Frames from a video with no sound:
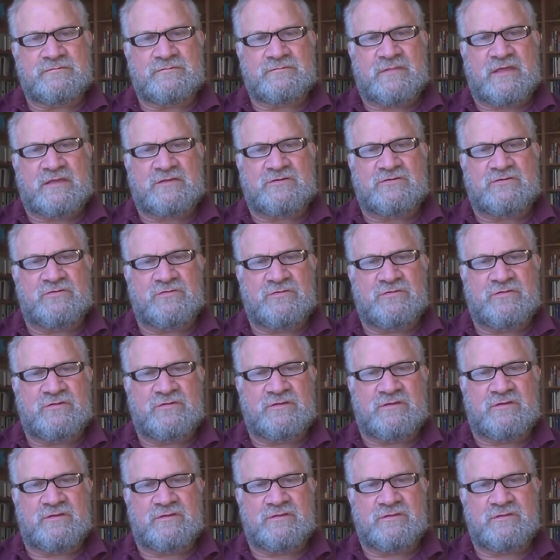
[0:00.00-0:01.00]
Like
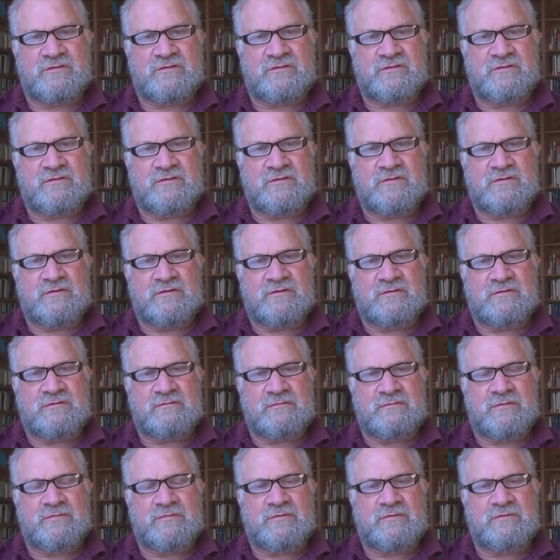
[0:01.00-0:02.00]
juicy.
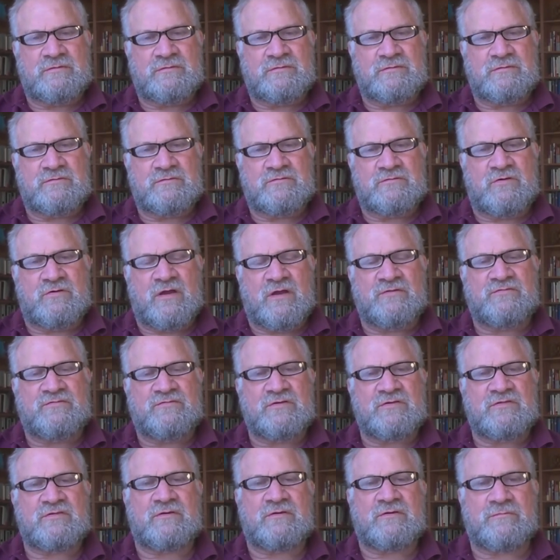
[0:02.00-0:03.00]
Maybe
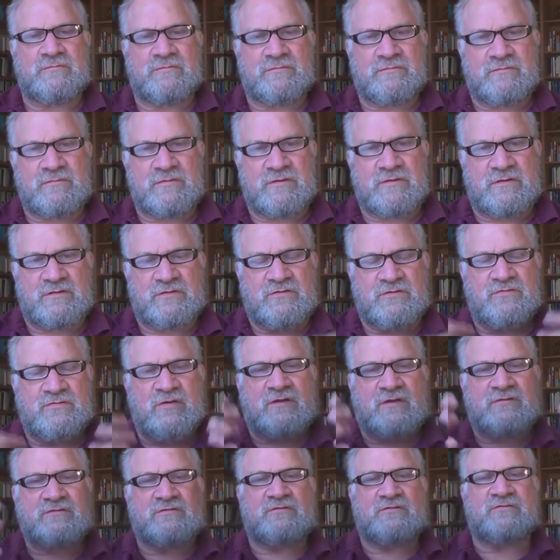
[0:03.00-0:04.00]
driving some
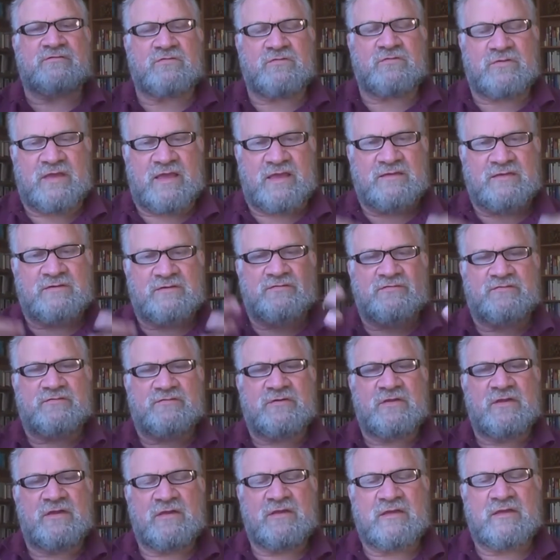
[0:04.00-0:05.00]
constructive, creative
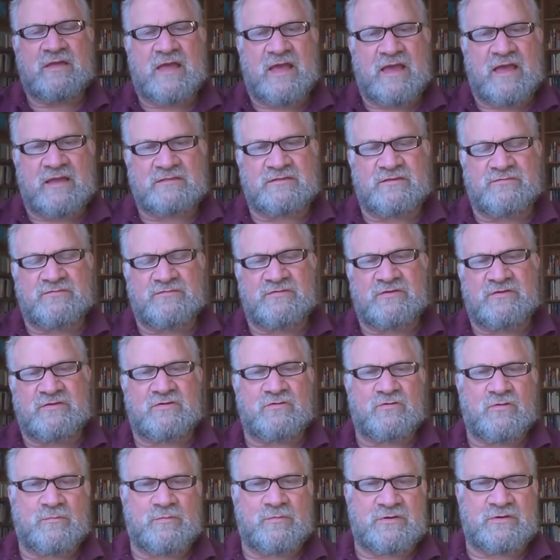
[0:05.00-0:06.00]
activity
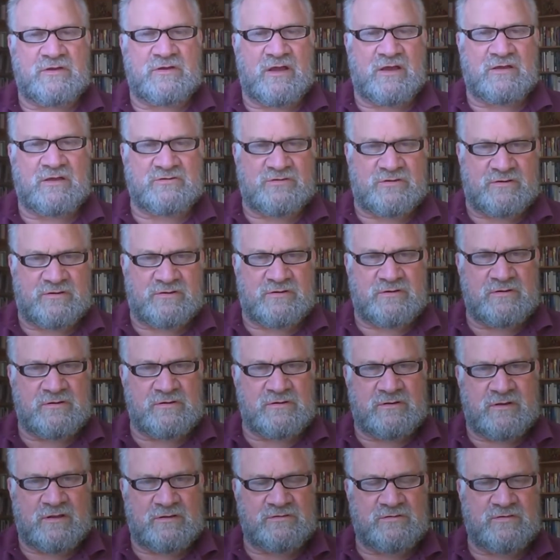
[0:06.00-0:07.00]
or production,
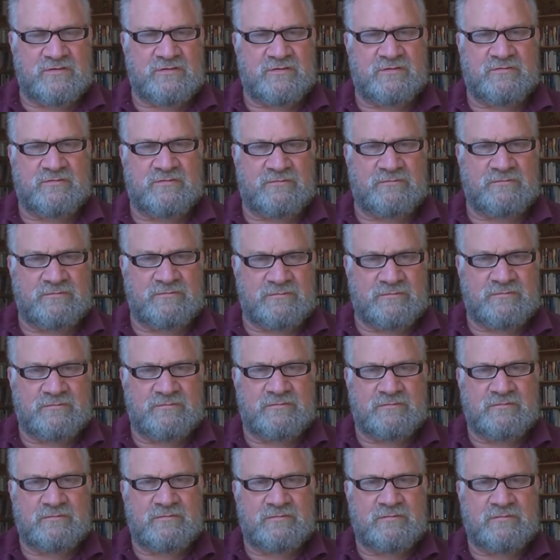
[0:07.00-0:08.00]
not just
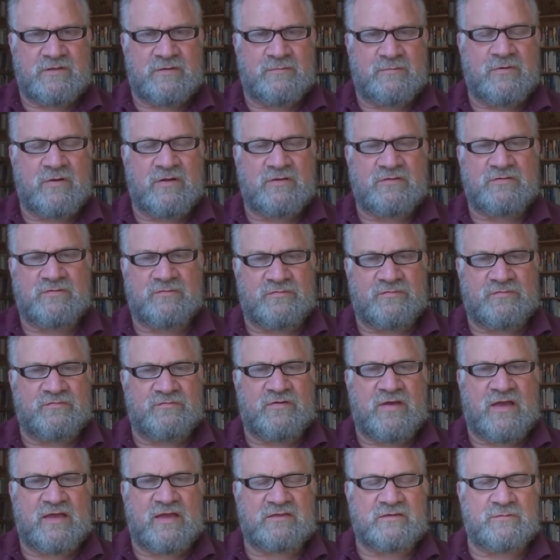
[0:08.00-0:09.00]
compulsively
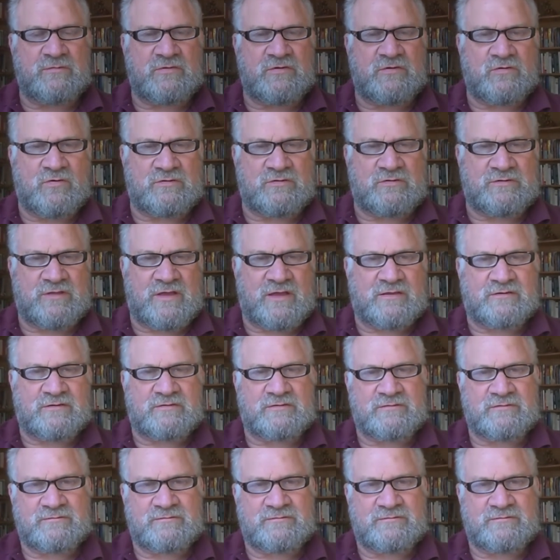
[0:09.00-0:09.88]
vacuuming all night.